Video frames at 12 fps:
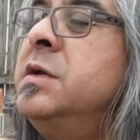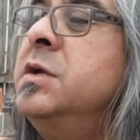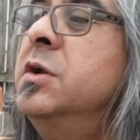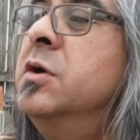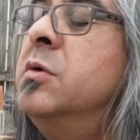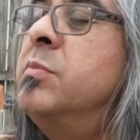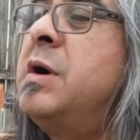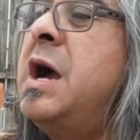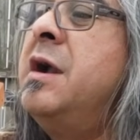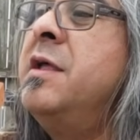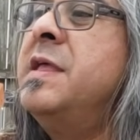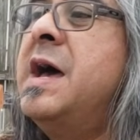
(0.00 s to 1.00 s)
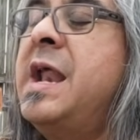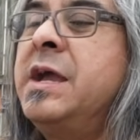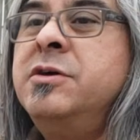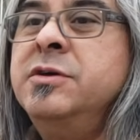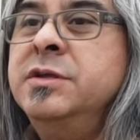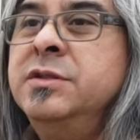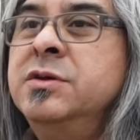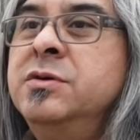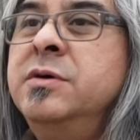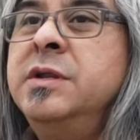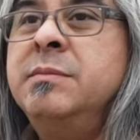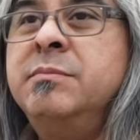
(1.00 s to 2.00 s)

You know, prior to that, I couldn't do it.